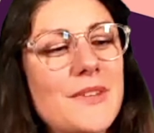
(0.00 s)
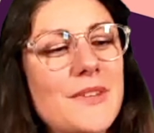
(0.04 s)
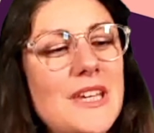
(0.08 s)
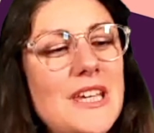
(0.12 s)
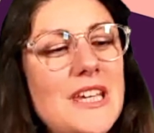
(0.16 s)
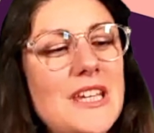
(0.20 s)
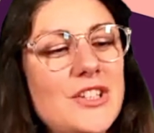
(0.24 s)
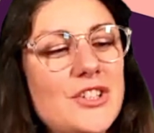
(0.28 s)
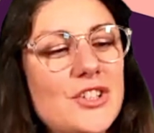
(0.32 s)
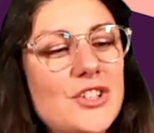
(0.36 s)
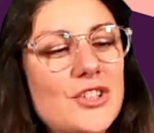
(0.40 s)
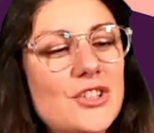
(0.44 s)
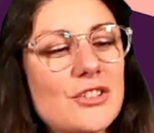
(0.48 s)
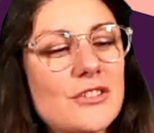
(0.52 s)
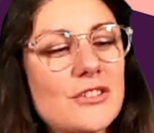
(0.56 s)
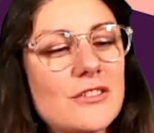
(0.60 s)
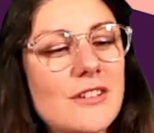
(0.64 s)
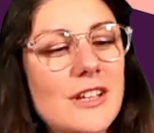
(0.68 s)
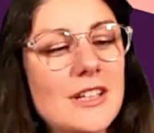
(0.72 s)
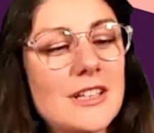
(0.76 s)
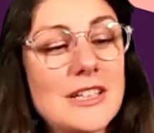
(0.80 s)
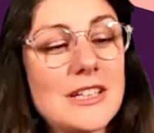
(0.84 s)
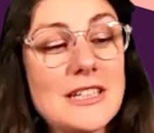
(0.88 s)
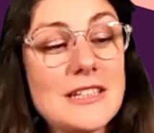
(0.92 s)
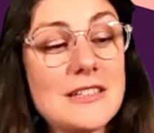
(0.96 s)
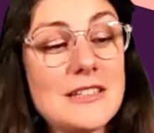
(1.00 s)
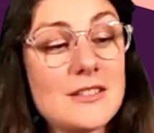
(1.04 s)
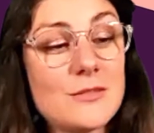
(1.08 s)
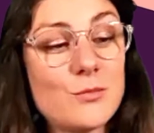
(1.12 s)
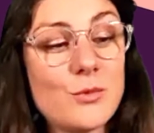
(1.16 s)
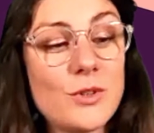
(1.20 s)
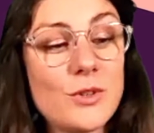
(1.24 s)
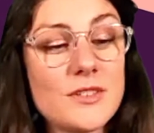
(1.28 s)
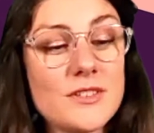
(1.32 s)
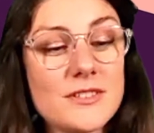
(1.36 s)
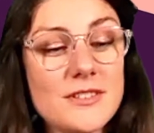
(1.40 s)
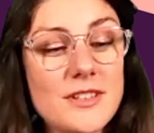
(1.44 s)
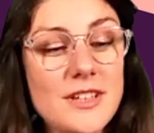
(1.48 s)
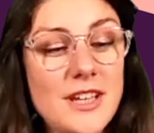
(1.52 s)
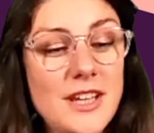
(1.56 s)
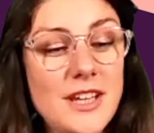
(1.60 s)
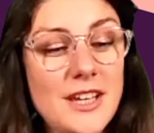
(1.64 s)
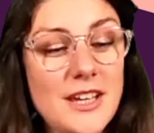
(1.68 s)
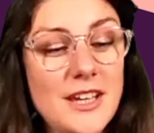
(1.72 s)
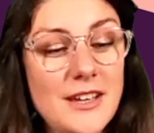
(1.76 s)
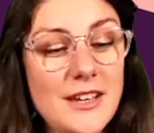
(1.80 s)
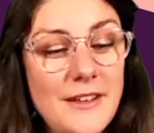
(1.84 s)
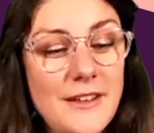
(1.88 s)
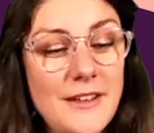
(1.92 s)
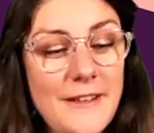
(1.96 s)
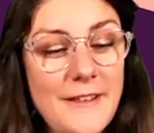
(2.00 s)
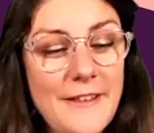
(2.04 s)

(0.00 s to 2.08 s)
each, at least once a year,